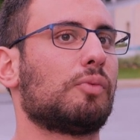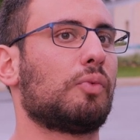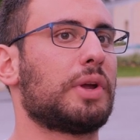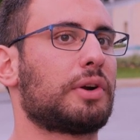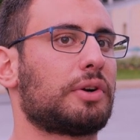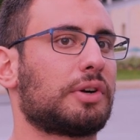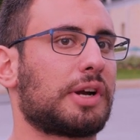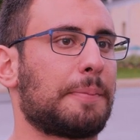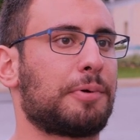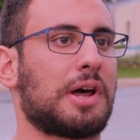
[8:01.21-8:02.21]
We are
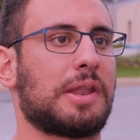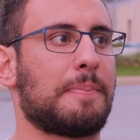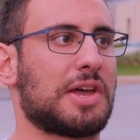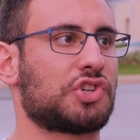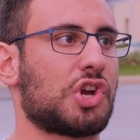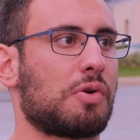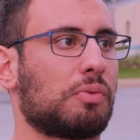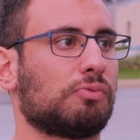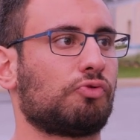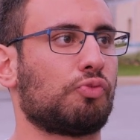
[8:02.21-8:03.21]
going to put on the best
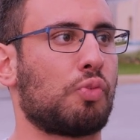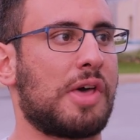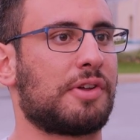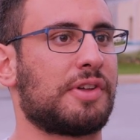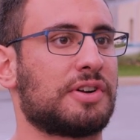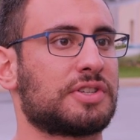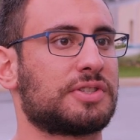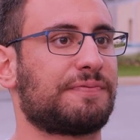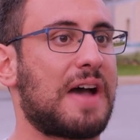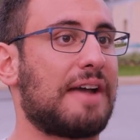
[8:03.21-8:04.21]
show, whether
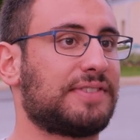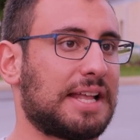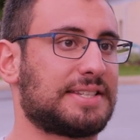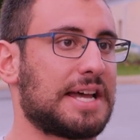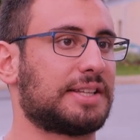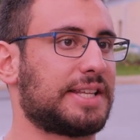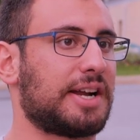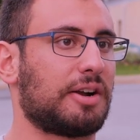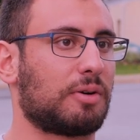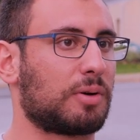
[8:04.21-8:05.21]
there's 5 tents out
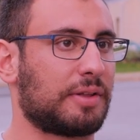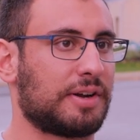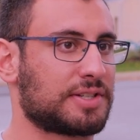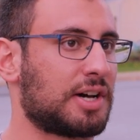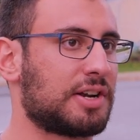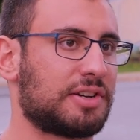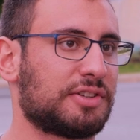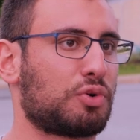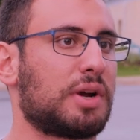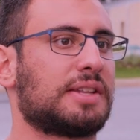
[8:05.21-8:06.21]
there or there's
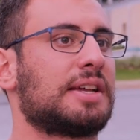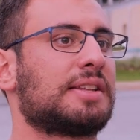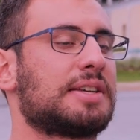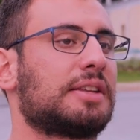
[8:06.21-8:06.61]
120 tents